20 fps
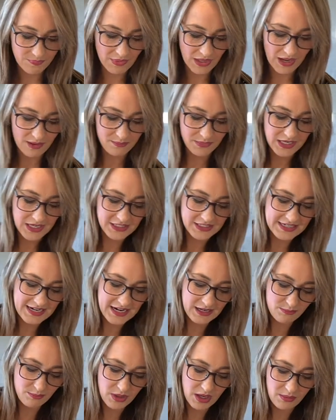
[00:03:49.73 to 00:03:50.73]
I'm gonna
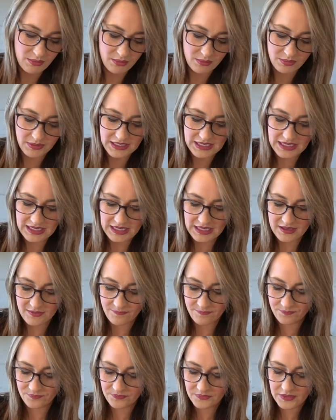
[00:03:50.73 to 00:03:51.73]
take probably
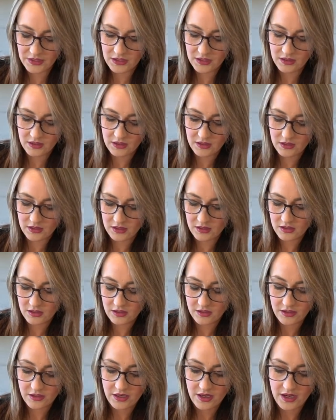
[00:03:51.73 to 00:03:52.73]

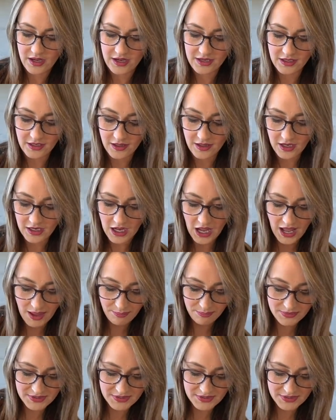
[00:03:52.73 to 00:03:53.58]
a cup.